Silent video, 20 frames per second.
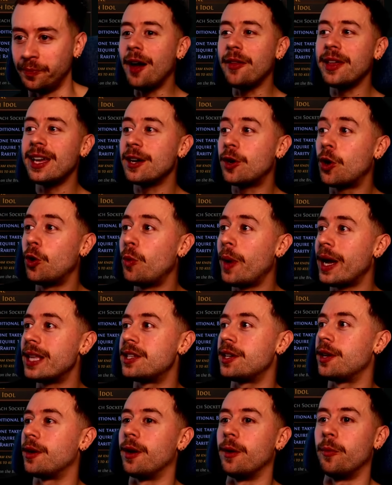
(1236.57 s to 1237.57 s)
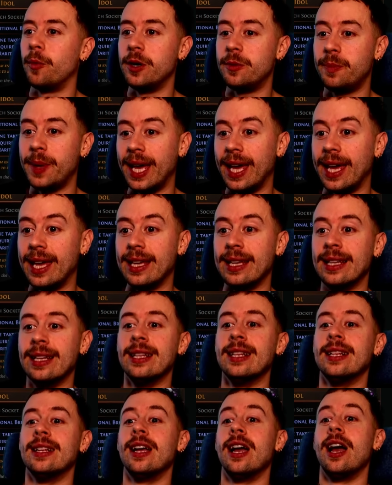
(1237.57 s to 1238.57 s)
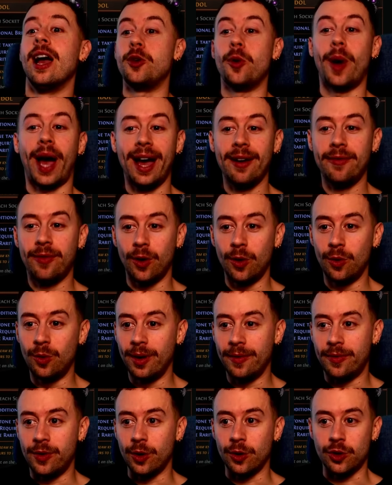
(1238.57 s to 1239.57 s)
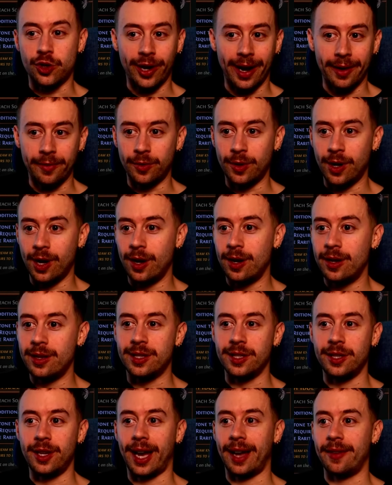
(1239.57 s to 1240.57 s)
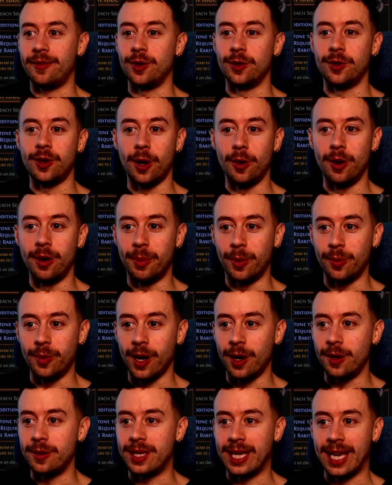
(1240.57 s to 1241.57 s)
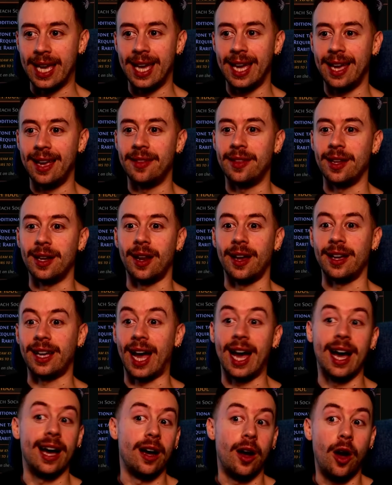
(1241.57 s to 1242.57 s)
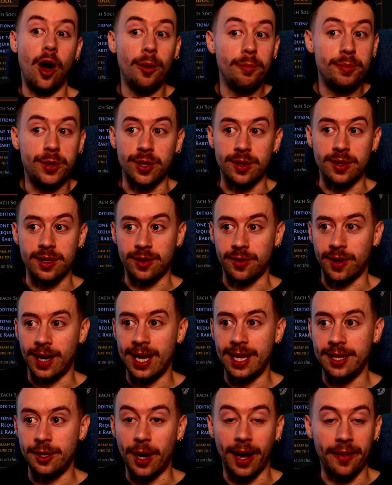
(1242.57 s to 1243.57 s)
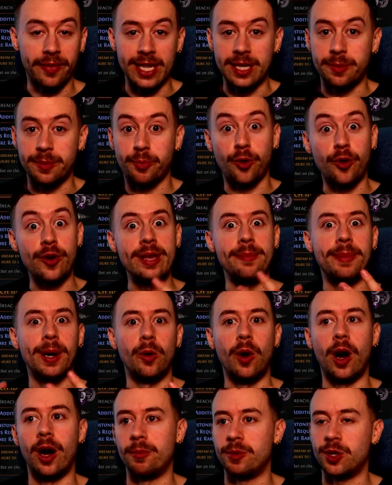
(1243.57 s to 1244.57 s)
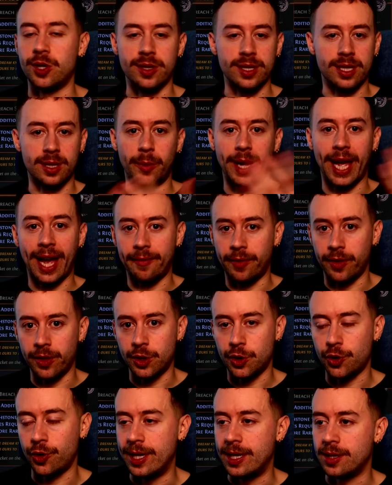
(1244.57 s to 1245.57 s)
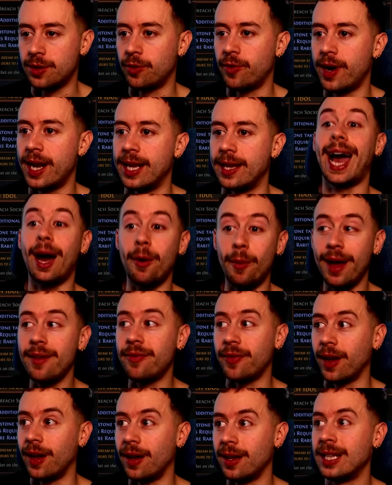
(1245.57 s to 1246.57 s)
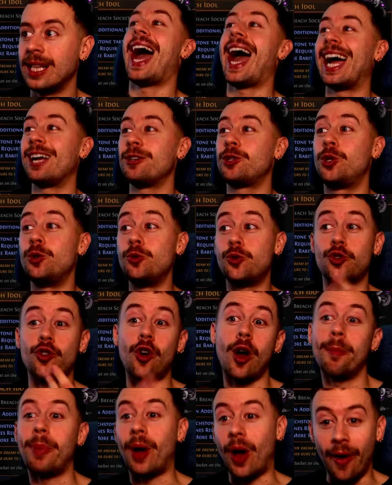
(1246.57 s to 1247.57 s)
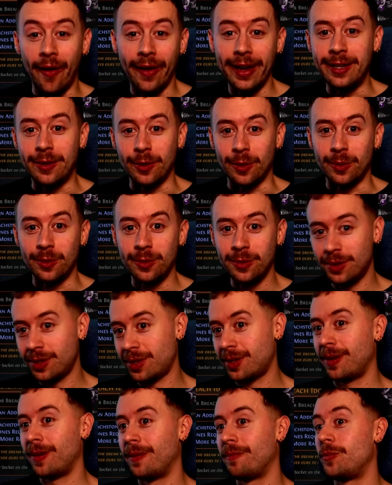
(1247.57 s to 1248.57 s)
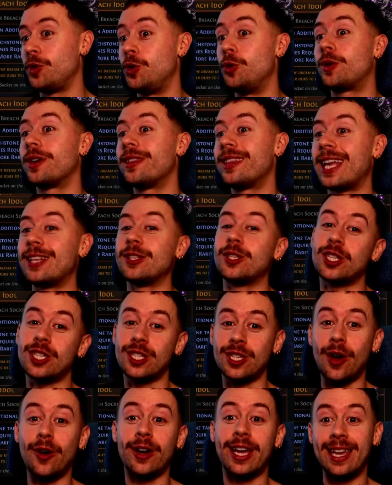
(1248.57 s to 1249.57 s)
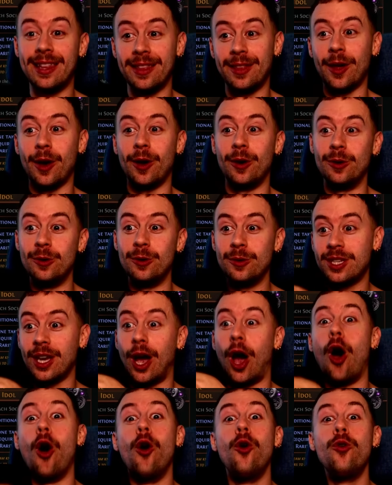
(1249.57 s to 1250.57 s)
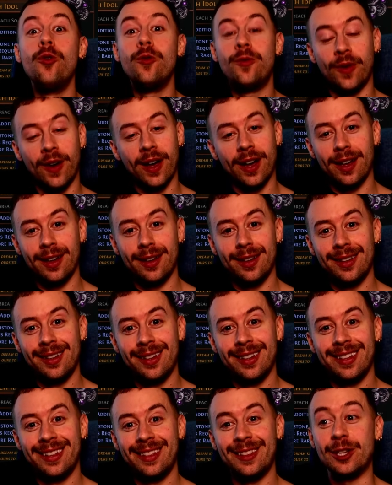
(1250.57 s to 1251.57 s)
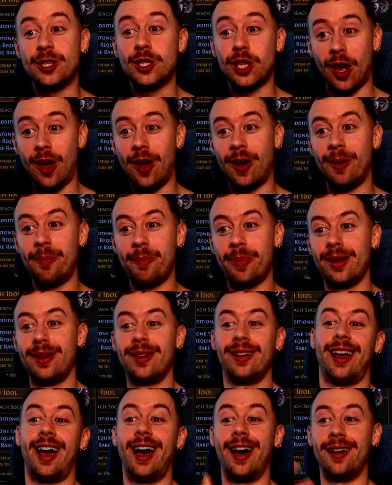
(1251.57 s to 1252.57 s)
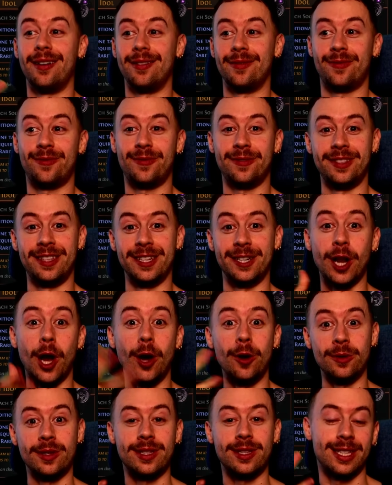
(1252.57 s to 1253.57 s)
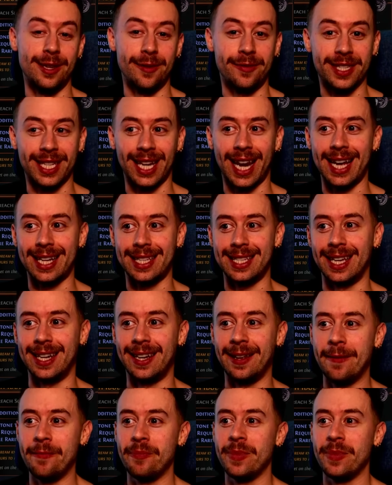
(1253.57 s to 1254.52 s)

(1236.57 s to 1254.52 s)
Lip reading: I think a cool way to do it would be, you have all of your travel nodes and you have your notable nodes here that like are options, right? And you have these pre-built options that we have on the trees already. However, as you drop idols, you can then socket those over the top of the nodes that you've selected.